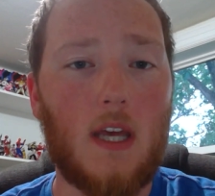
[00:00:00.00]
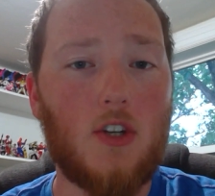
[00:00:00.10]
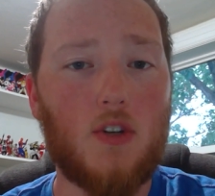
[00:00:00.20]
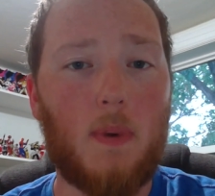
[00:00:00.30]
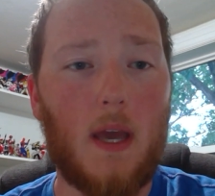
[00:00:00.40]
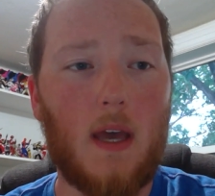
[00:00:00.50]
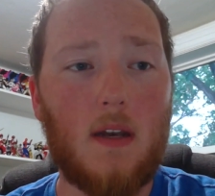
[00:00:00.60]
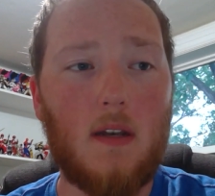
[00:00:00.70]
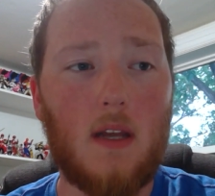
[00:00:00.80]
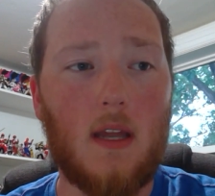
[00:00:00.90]
in
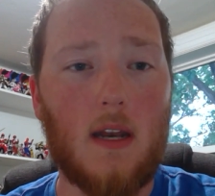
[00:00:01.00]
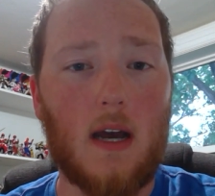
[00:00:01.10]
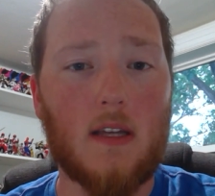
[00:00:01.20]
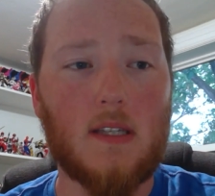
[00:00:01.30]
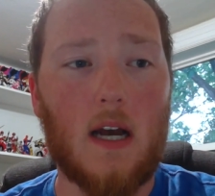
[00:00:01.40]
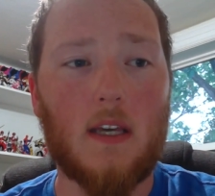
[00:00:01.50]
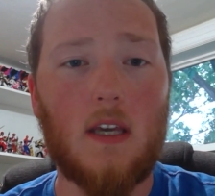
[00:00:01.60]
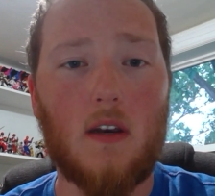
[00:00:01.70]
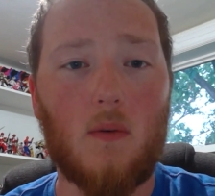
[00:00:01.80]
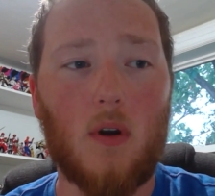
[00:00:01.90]
Japan, in
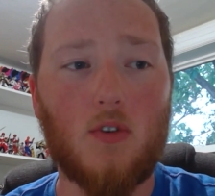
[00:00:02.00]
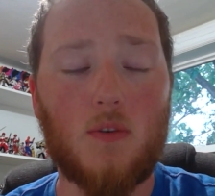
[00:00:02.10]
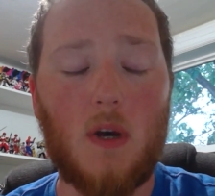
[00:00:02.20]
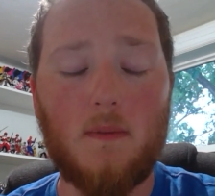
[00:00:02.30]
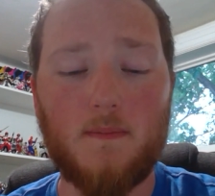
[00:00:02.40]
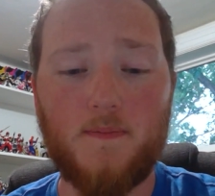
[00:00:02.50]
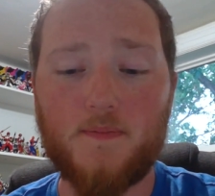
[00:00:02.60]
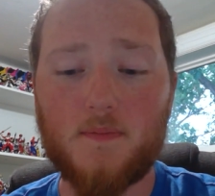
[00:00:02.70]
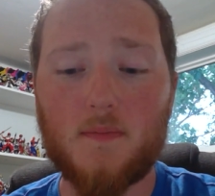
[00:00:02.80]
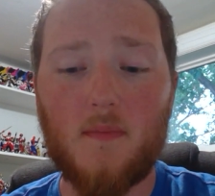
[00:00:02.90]
Nagasaki and Hiroshima,
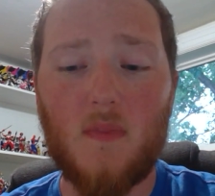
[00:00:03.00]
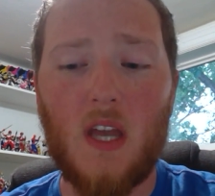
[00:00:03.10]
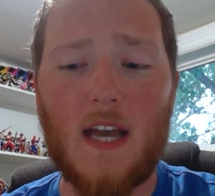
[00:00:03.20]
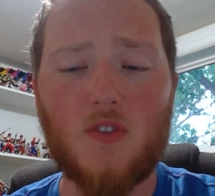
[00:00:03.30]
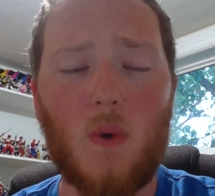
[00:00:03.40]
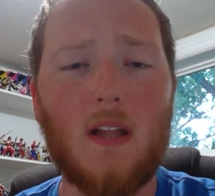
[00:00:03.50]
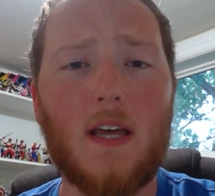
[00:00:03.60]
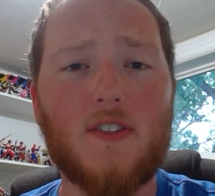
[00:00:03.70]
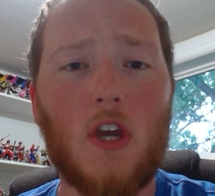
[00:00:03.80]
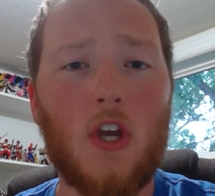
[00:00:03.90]
as well
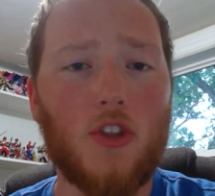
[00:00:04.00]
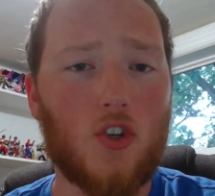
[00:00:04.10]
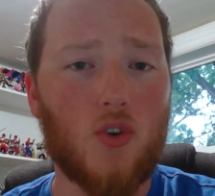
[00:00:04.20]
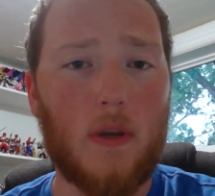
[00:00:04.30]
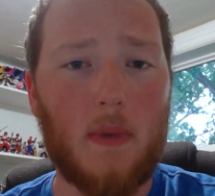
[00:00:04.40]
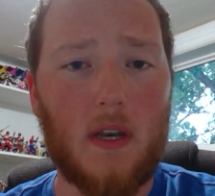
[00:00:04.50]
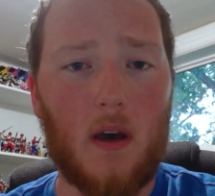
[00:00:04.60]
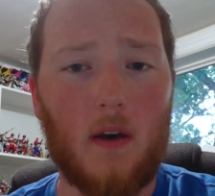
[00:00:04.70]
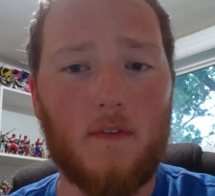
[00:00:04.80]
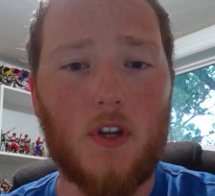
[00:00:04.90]
as the treatment
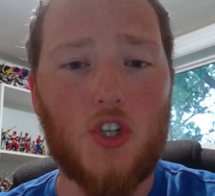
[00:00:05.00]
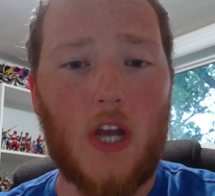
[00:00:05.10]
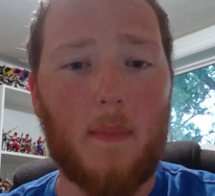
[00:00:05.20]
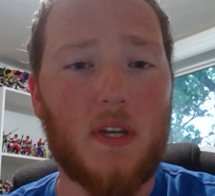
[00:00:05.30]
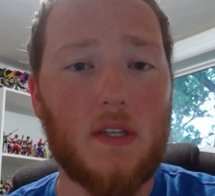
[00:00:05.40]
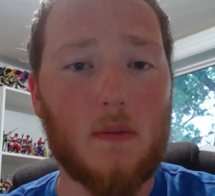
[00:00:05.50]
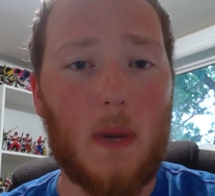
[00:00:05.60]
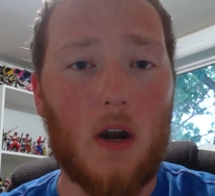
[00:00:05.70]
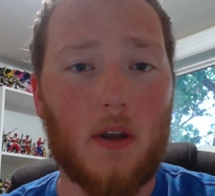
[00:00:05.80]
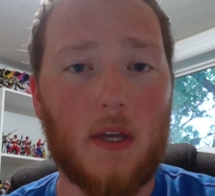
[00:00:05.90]
of Japanese
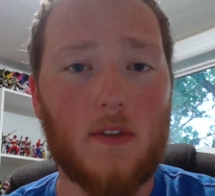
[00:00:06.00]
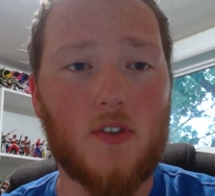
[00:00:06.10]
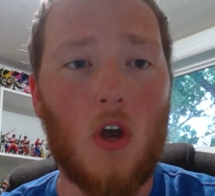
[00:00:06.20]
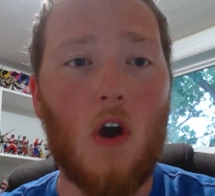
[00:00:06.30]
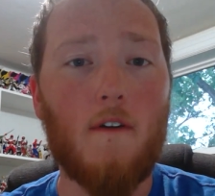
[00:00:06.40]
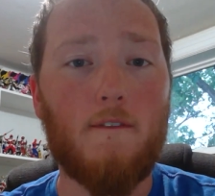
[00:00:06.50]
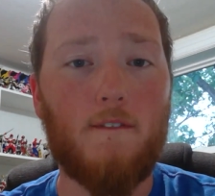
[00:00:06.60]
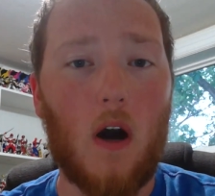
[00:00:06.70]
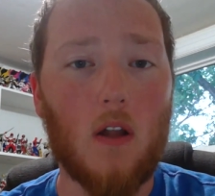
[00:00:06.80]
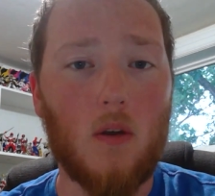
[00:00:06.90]
Americans
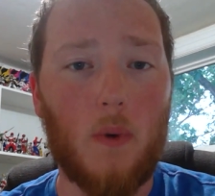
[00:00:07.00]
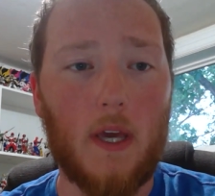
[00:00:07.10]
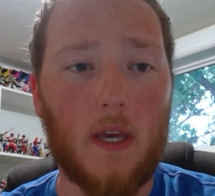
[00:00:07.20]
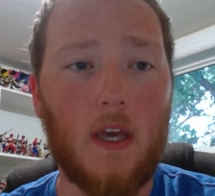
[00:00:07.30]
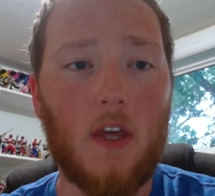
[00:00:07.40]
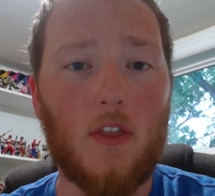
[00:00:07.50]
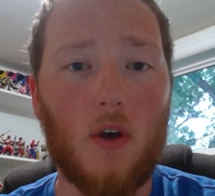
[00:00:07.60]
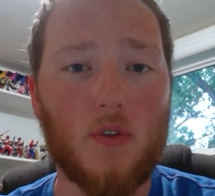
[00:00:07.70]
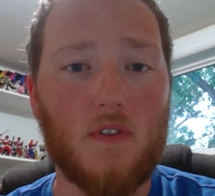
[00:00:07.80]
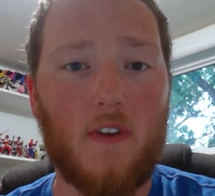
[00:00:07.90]
following
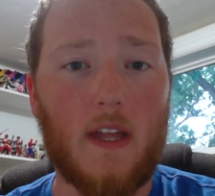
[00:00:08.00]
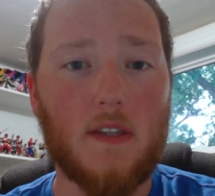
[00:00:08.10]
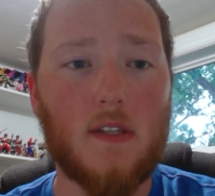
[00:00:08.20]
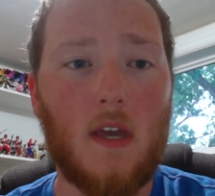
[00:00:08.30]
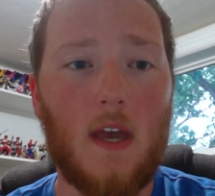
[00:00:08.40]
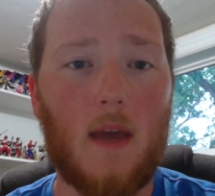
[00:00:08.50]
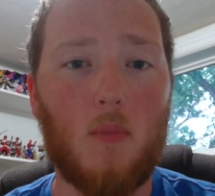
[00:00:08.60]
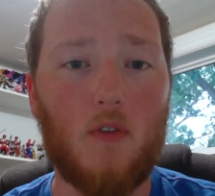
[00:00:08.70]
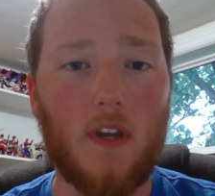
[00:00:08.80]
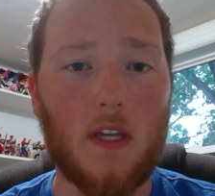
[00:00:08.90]
those events and
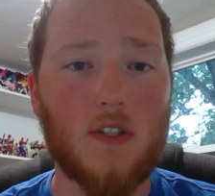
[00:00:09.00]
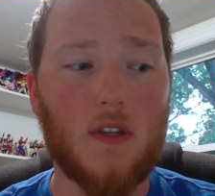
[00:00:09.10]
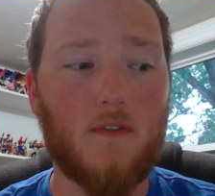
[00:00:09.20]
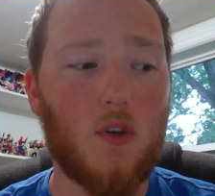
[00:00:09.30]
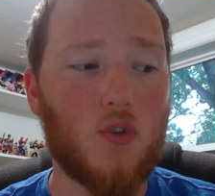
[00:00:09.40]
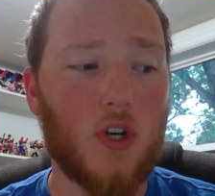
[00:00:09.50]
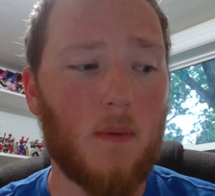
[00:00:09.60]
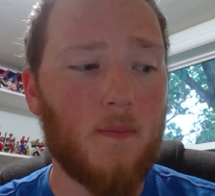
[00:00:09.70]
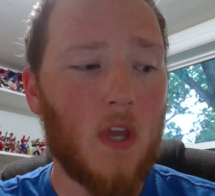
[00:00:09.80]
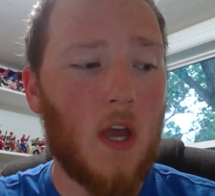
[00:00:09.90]
moving into the future.